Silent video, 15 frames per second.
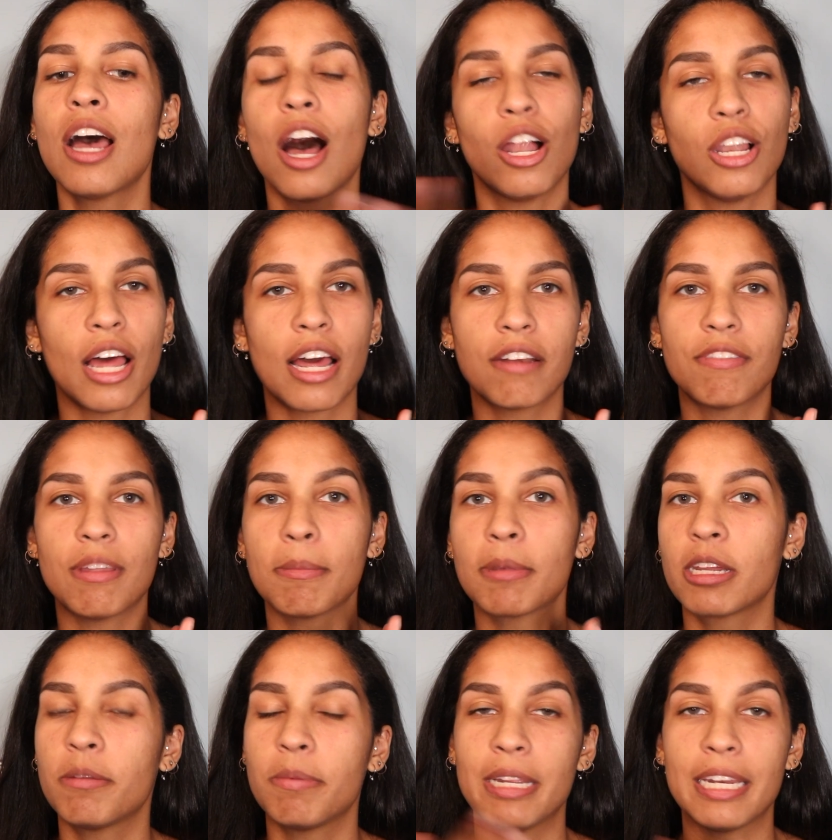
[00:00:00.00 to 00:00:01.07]
a lot of them
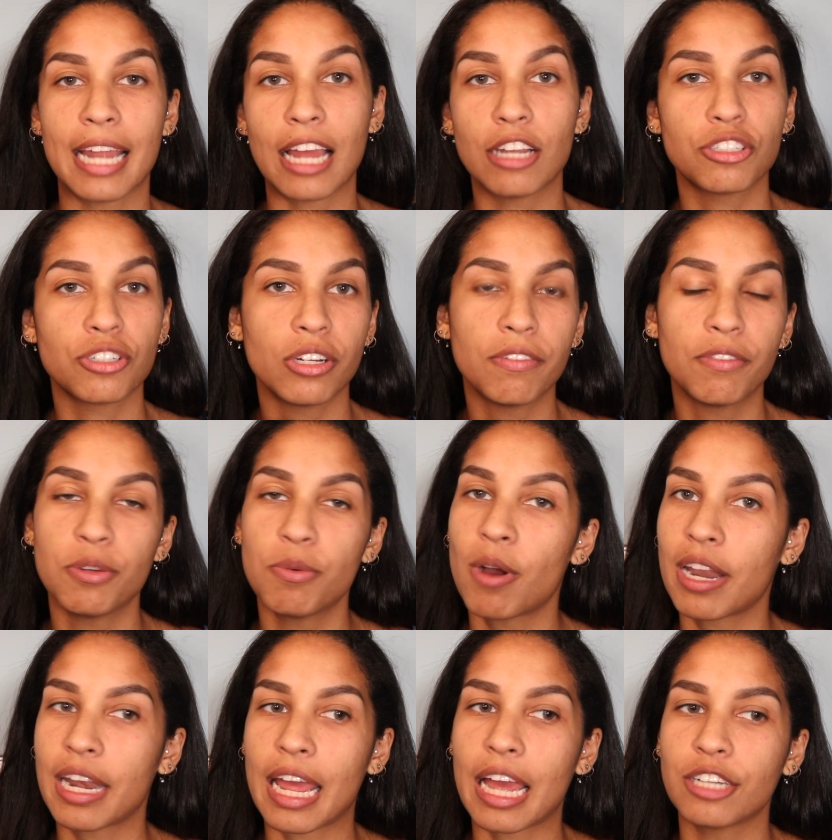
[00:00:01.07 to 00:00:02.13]
could be natural if you
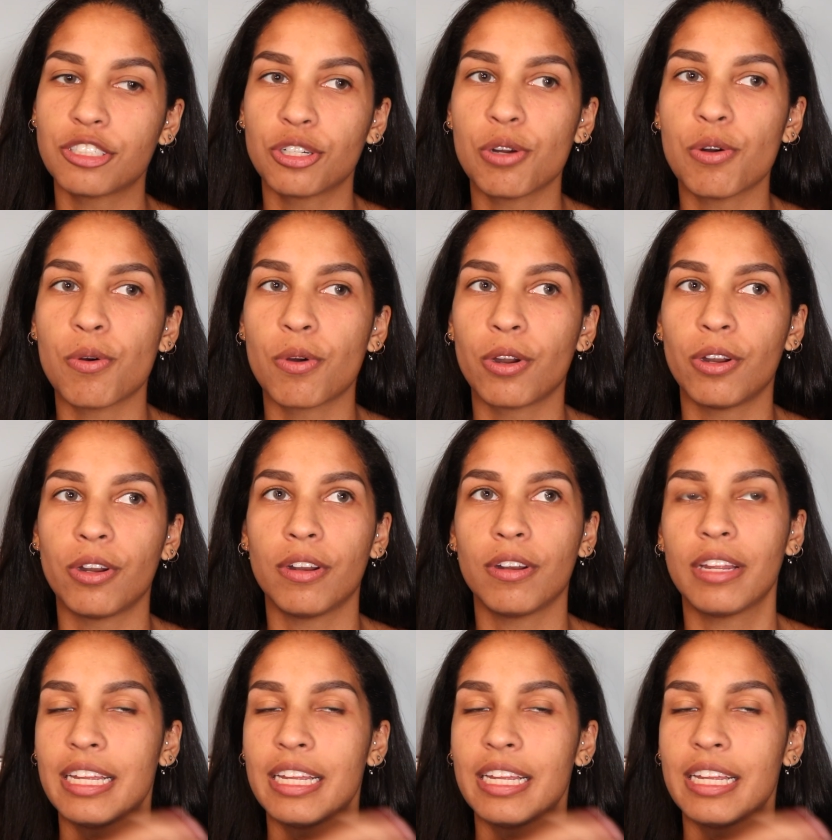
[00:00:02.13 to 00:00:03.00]
want natural or